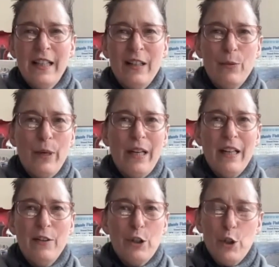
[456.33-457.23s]
in
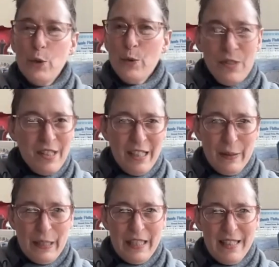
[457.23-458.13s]
reading the Dune
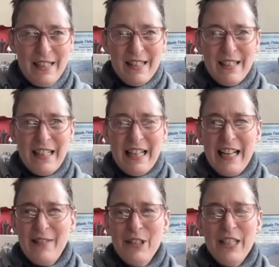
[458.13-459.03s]
series than
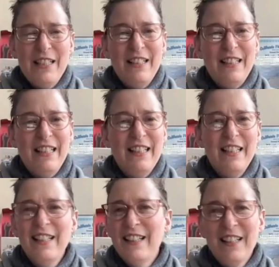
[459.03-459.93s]
I ever did in
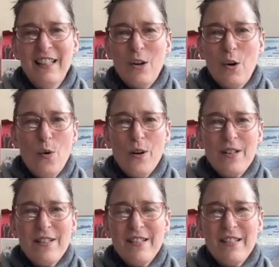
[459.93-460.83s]
any
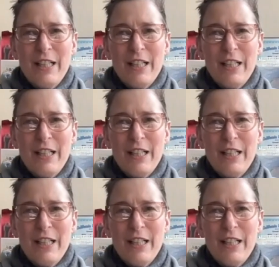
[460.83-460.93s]
course.